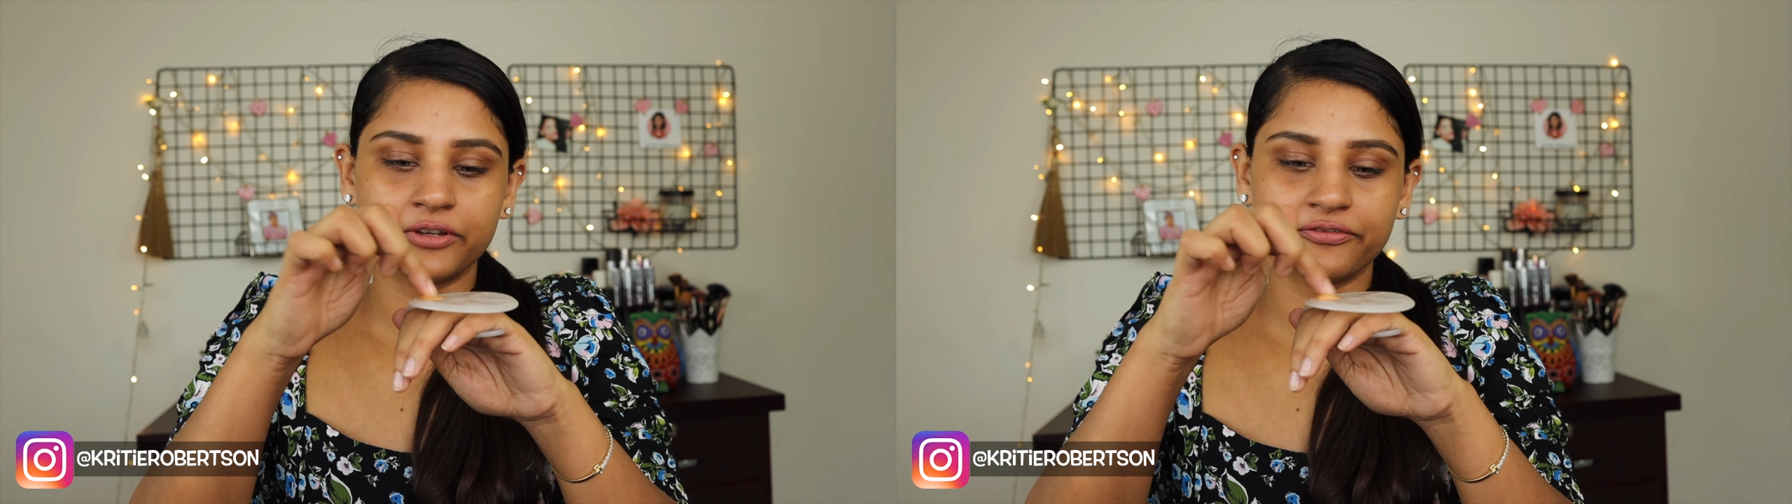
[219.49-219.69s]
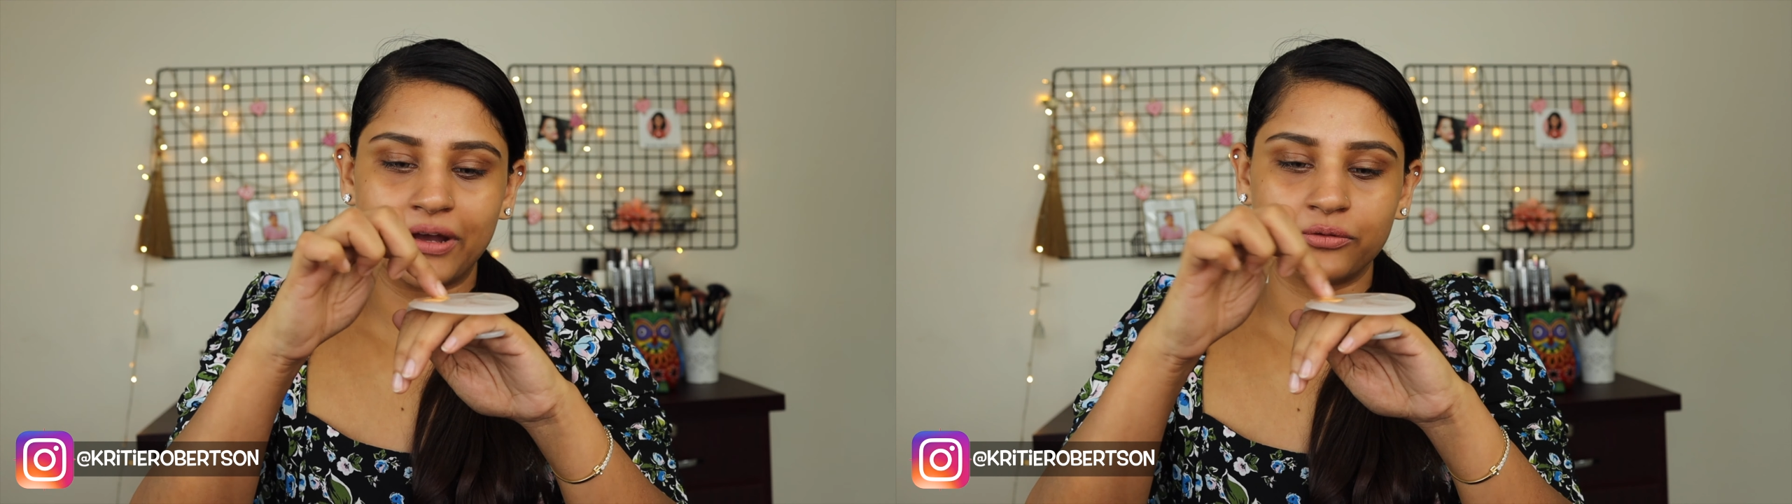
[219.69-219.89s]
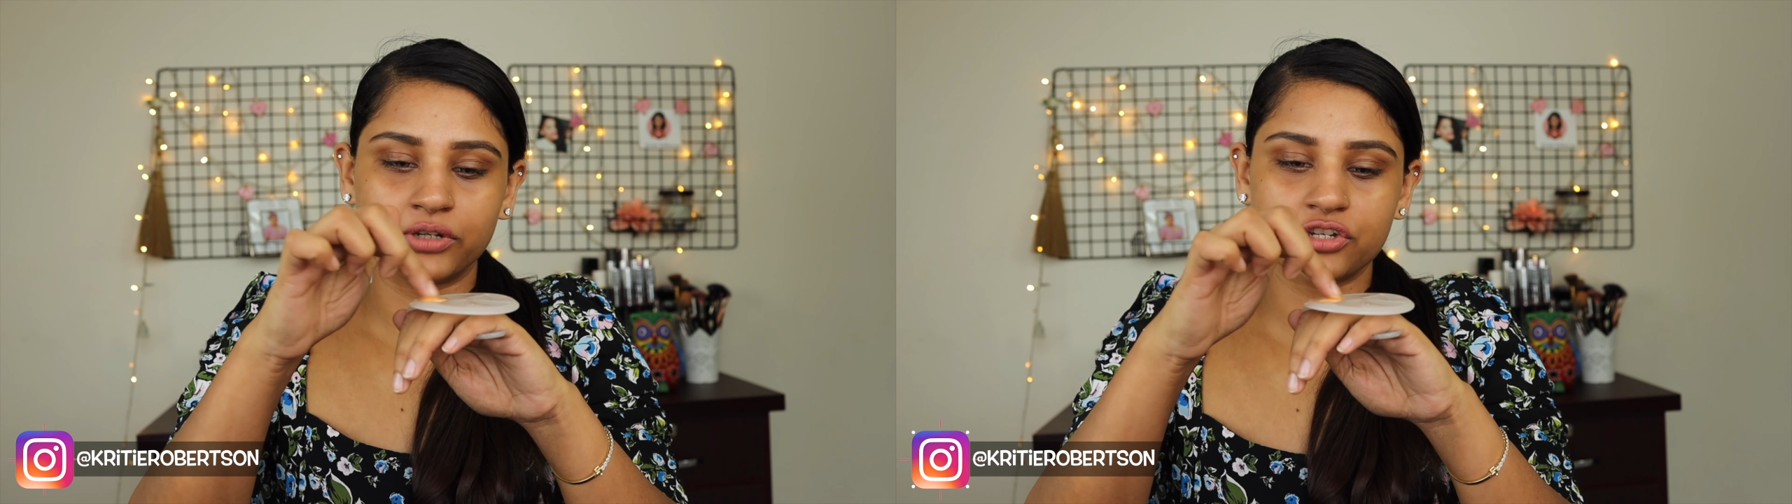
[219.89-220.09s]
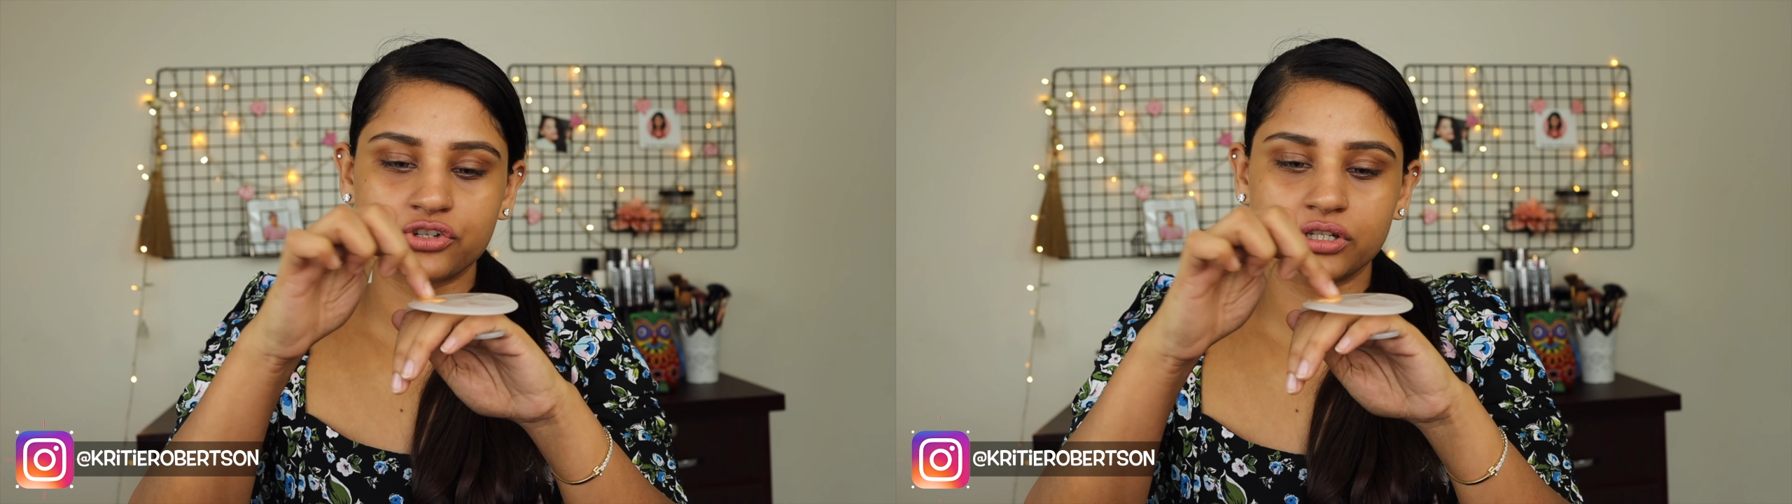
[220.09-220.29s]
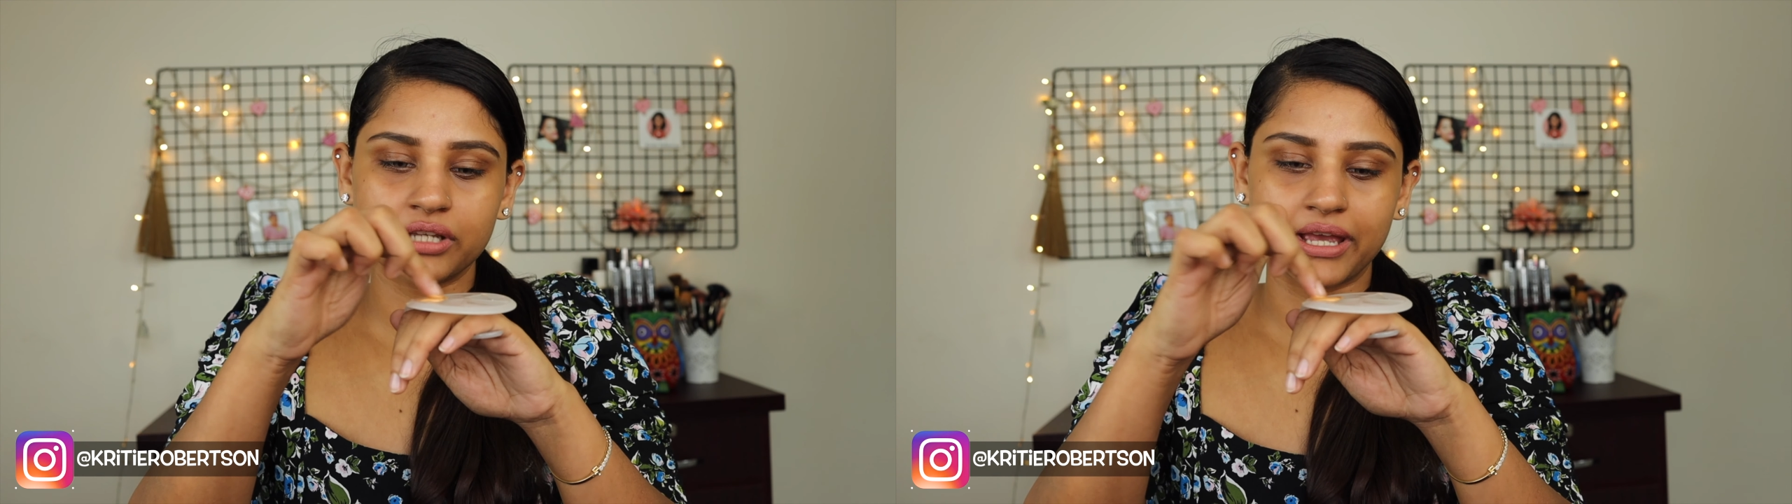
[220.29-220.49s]

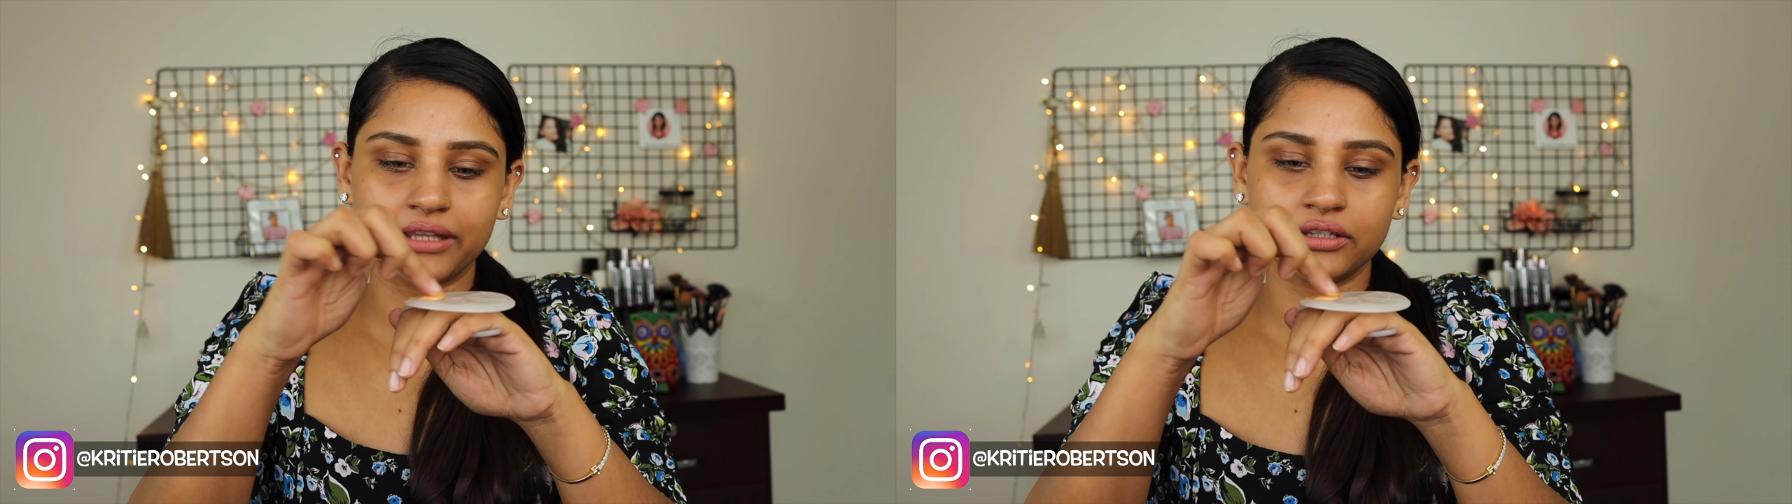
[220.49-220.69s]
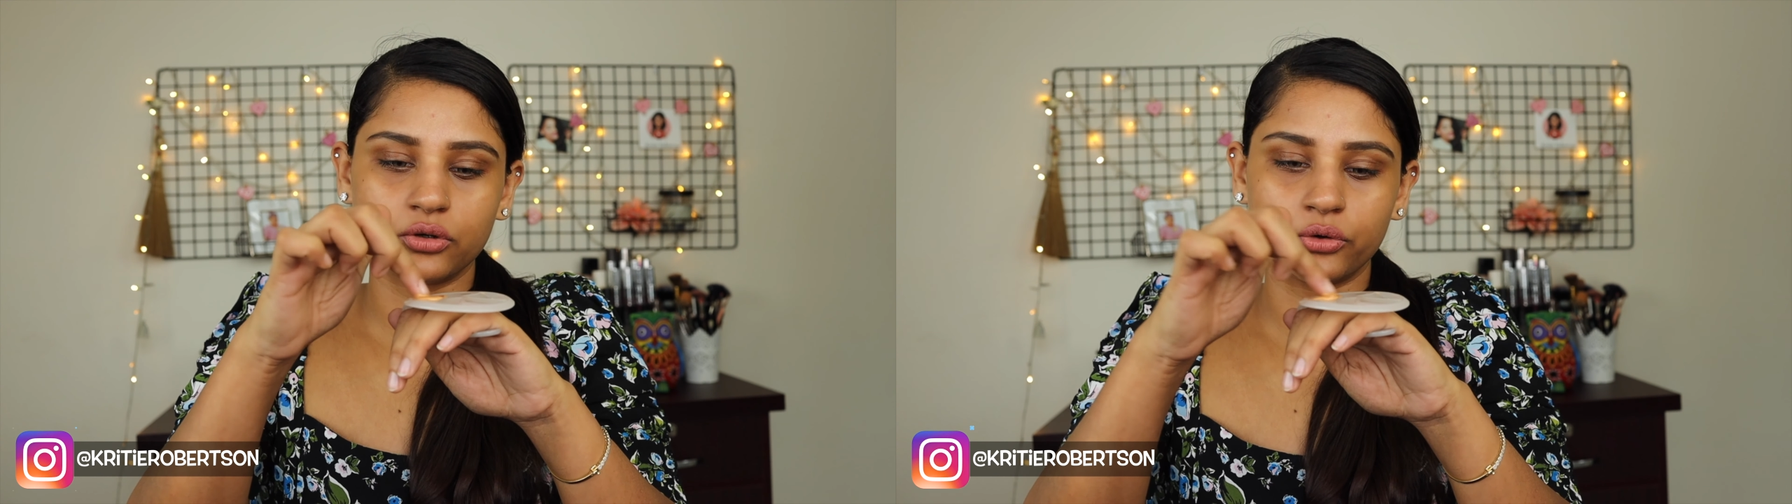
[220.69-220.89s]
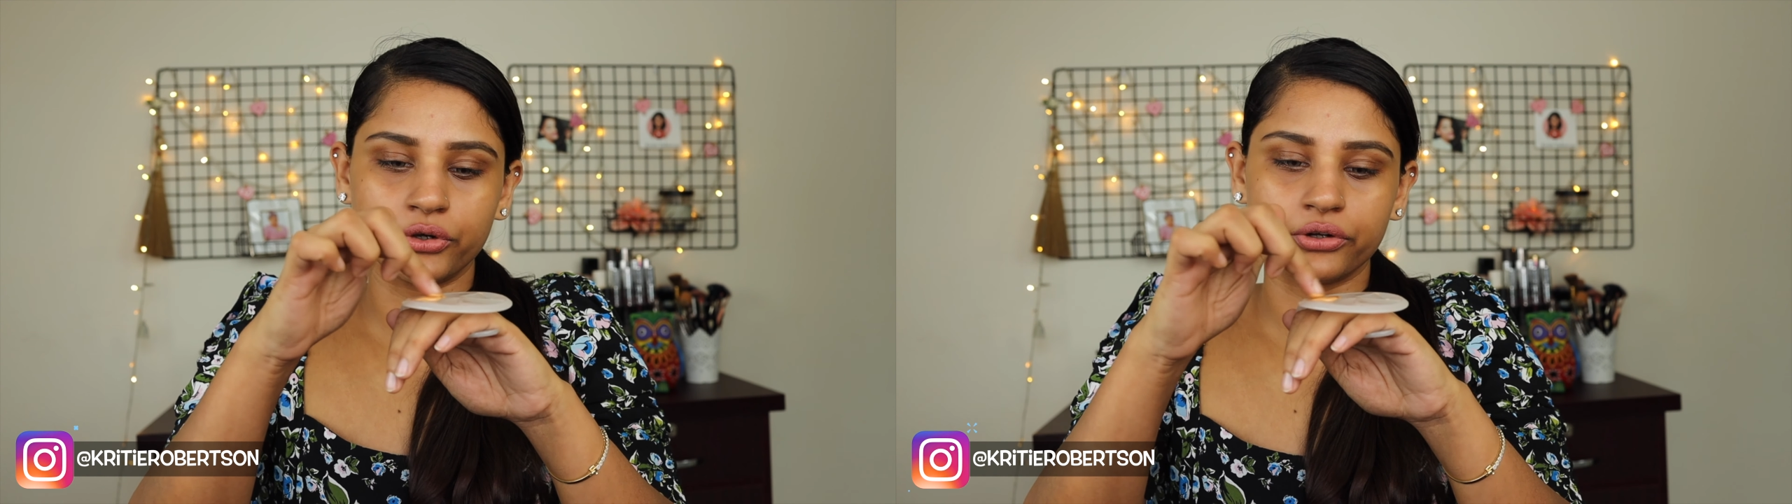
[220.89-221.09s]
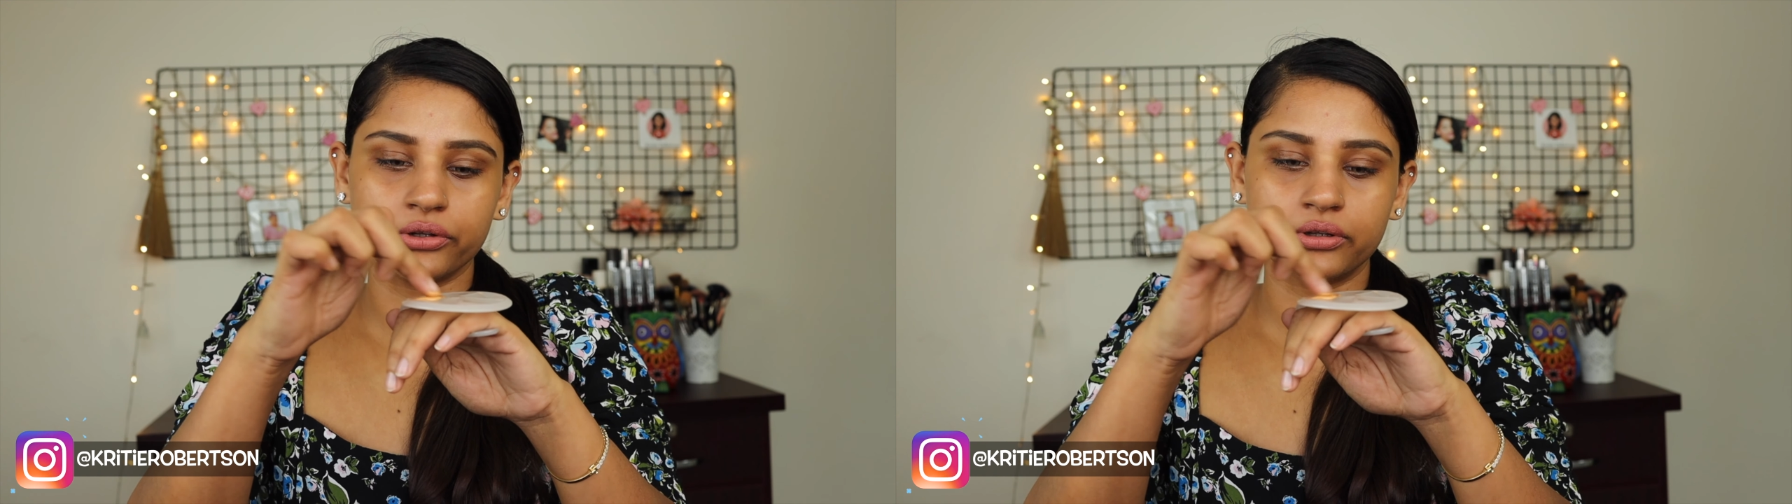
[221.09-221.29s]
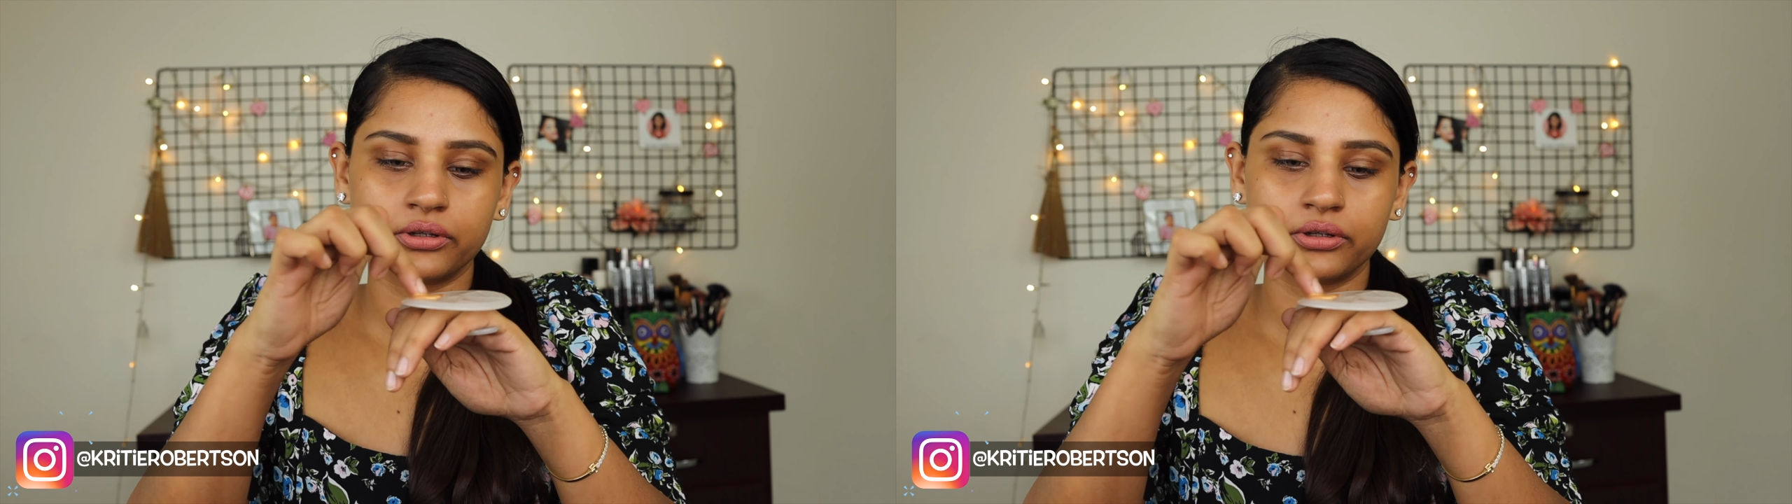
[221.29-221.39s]
foundation and the oil.